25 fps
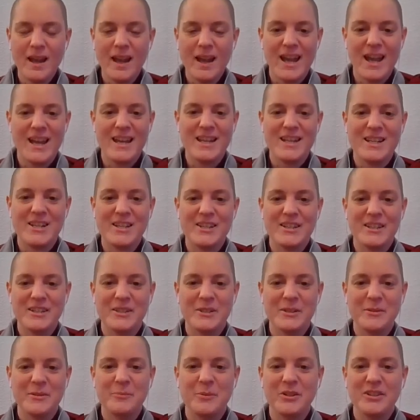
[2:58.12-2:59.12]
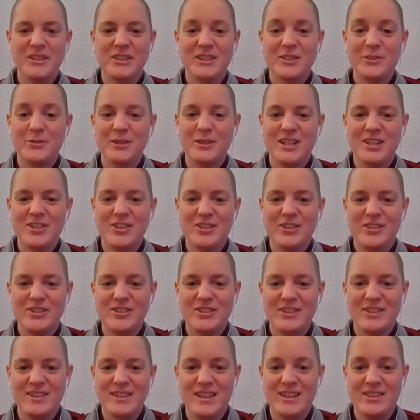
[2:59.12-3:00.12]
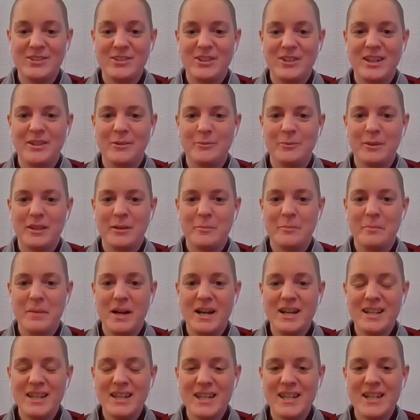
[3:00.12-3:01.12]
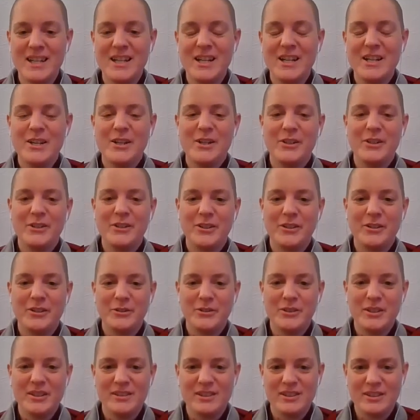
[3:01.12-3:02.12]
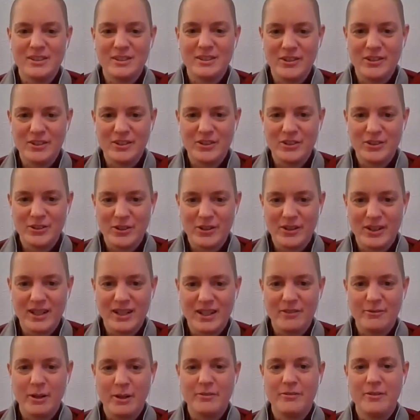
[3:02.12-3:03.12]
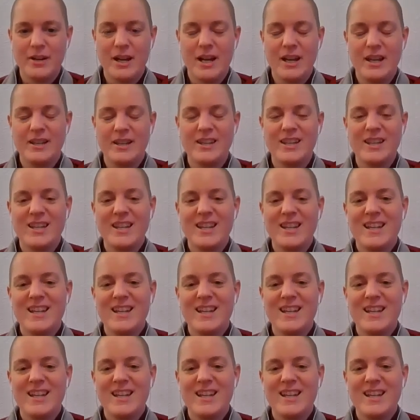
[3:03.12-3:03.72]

And modern tradition also says together with a monkey, although this is not a story that we find